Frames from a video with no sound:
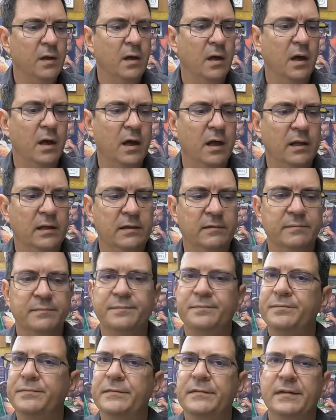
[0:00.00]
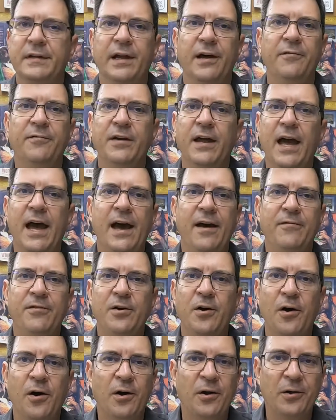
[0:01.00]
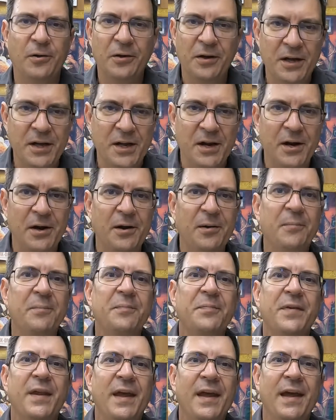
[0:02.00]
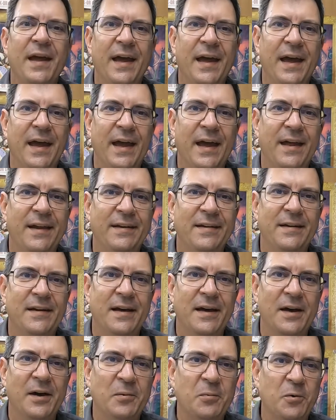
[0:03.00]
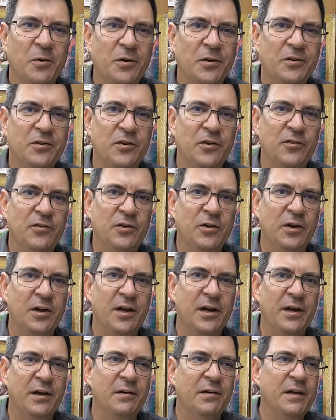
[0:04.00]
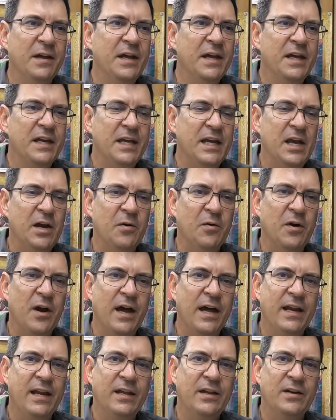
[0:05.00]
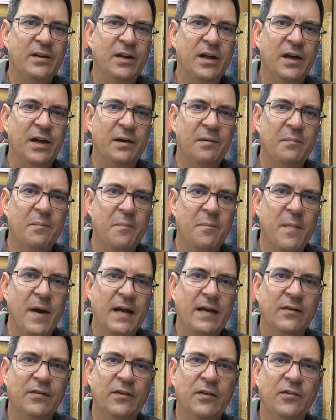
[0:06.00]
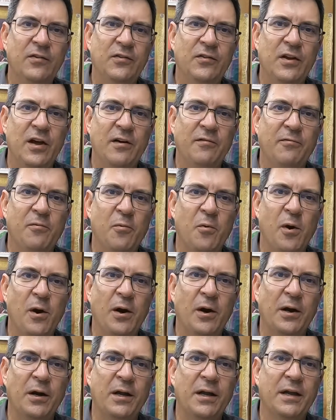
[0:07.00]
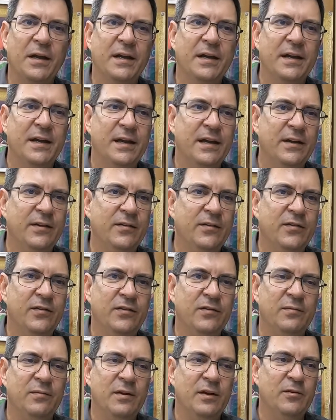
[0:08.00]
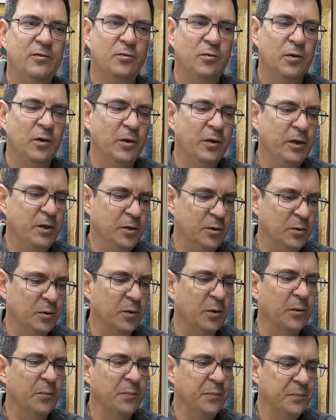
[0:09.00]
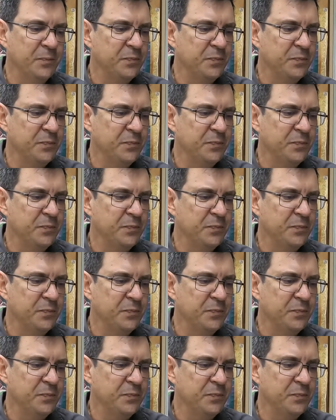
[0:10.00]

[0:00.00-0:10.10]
Love to have you all here. And we're just going to get right into making this stuff work. It's really cool.